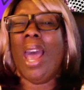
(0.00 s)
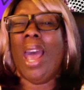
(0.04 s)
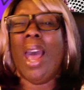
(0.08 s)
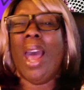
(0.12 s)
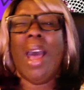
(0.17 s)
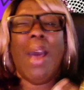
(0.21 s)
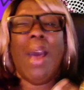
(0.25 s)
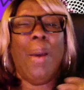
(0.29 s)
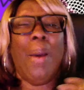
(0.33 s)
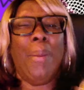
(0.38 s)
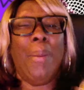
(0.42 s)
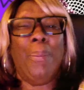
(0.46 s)

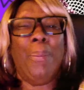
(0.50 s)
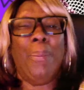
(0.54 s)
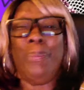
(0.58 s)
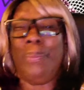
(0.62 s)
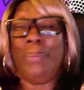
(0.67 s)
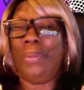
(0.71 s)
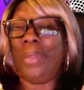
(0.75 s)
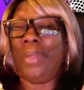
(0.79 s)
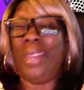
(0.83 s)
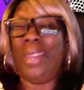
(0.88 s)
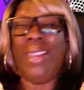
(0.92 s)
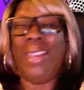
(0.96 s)
Uh,
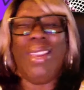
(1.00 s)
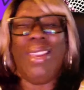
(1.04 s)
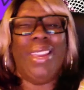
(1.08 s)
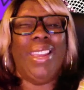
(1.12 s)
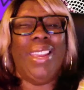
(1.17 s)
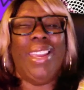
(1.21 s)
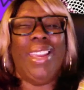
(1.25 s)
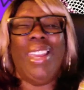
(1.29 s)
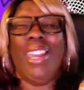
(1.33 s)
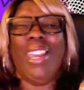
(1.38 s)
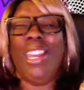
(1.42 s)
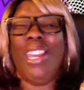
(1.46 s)

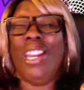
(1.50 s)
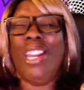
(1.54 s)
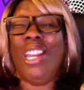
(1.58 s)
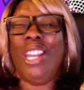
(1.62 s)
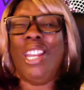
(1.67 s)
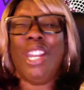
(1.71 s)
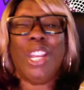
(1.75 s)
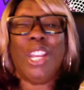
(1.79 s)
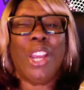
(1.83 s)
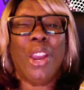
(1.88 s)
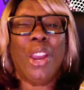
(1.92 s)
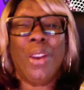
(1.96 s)

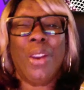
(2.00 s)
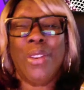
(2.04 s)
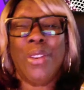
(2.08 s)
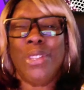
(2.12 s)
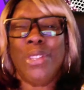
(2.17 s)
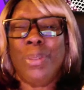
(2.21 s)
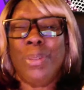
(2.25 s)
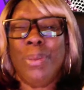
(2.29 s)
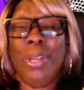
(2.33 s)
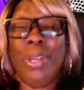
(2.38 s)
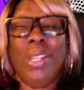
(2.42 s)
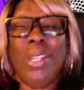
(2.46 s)

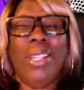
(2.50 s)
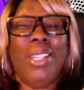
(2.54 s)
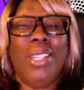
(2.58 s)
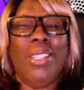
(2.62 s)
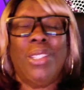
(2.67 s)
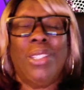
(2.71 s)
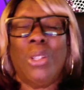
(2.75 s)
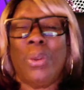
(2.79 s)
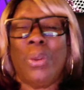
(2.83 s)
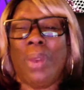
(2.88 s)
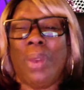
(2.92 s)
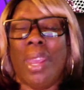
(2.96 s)
encouragement
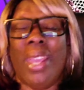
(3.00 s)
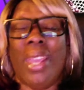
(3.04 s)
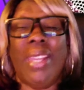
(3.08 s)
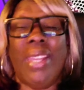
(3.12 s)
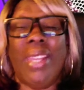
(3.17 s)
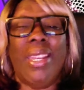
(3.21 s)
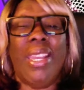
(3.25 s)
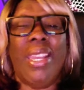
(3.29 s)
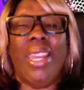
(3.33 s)
is great.